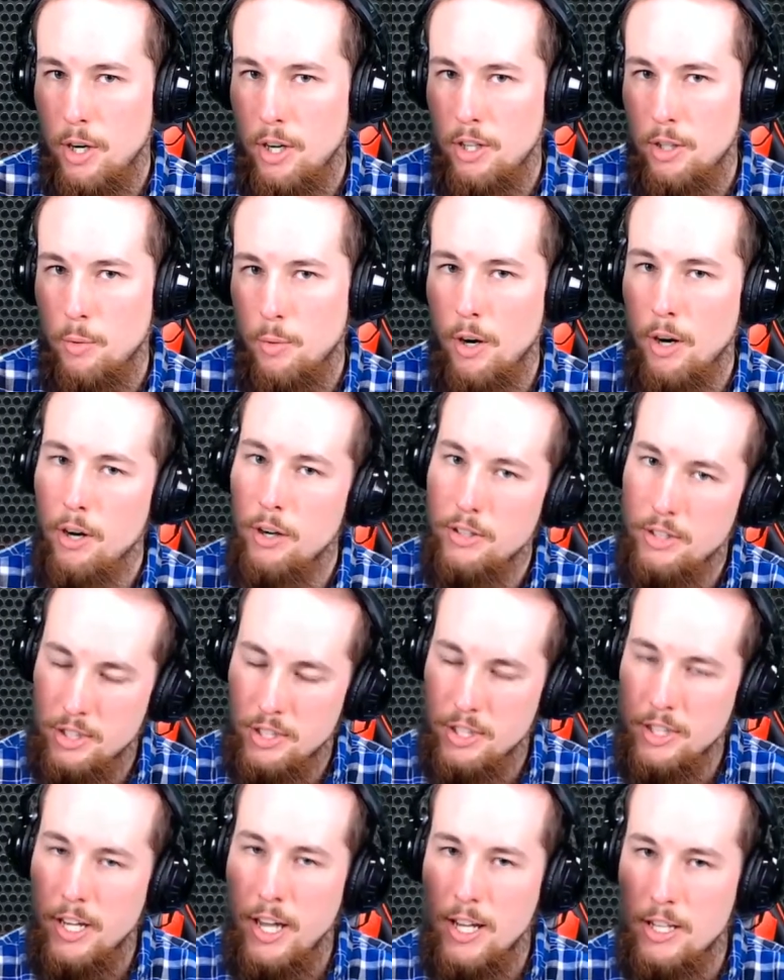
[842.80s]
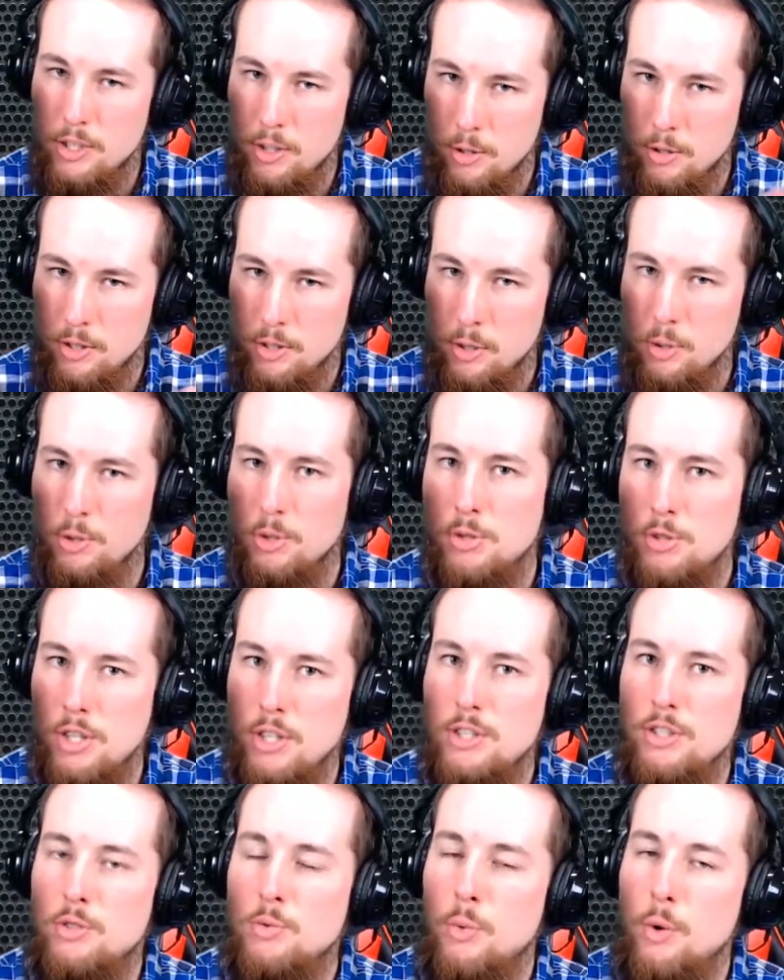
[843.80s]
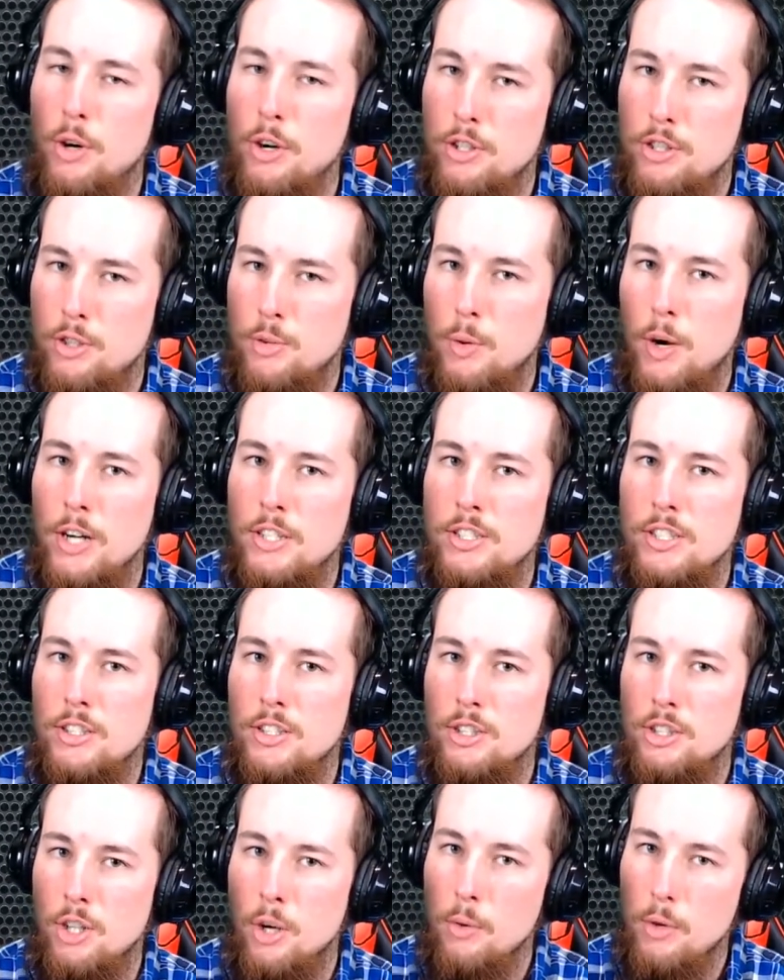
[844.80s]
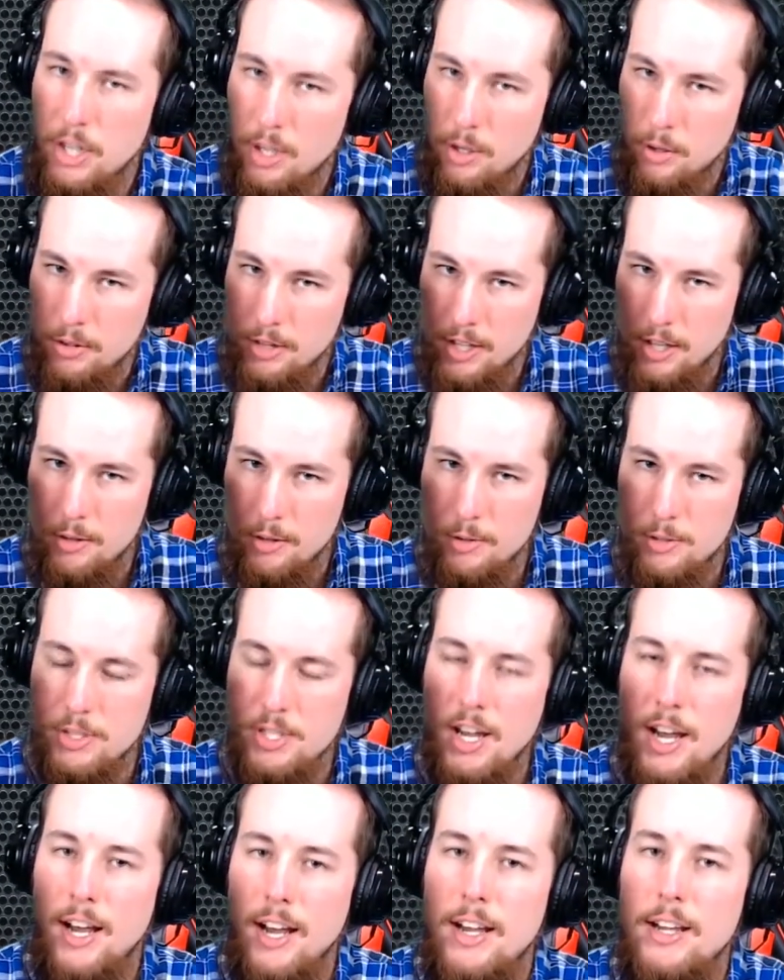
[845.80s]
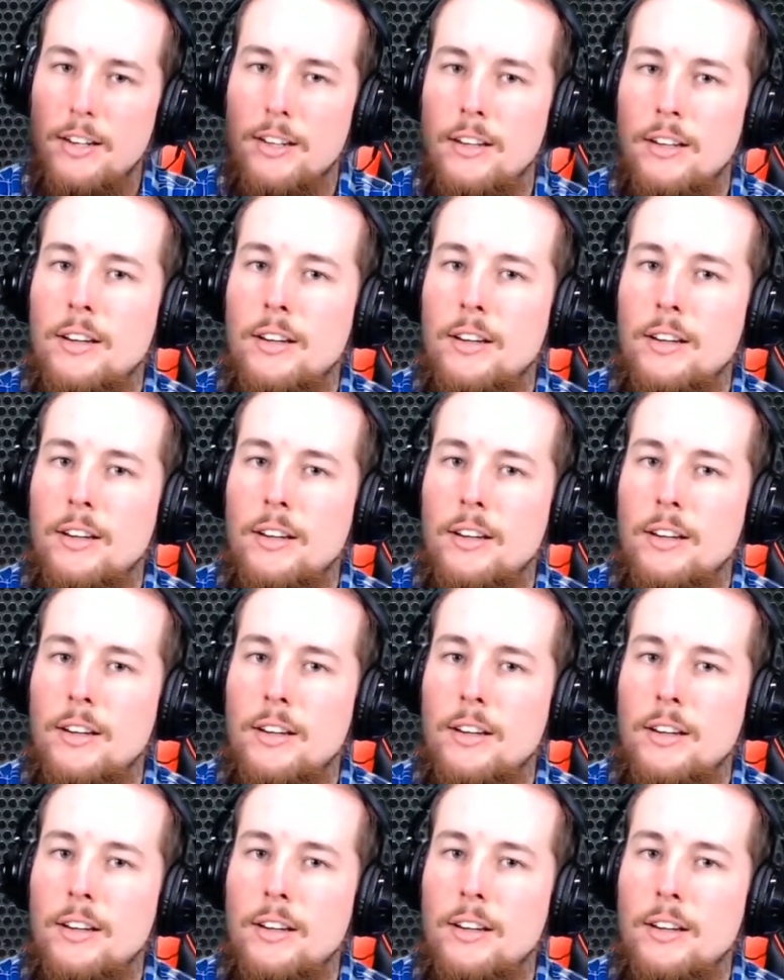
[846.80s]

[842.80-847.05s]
you were, just in case you're a social justice warrior just watching the show to hear the other side,